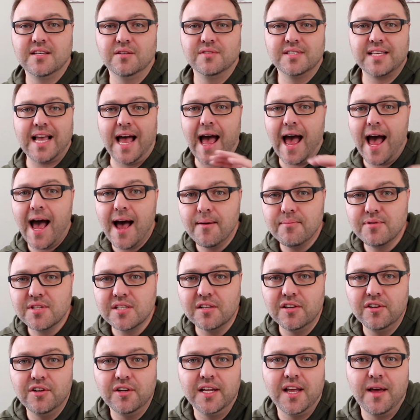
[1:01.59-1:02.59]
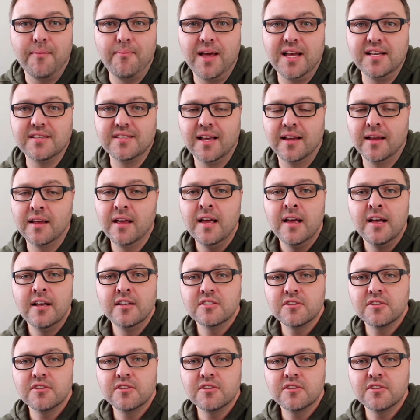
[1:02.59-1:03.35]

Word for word: It was absolutely amazing.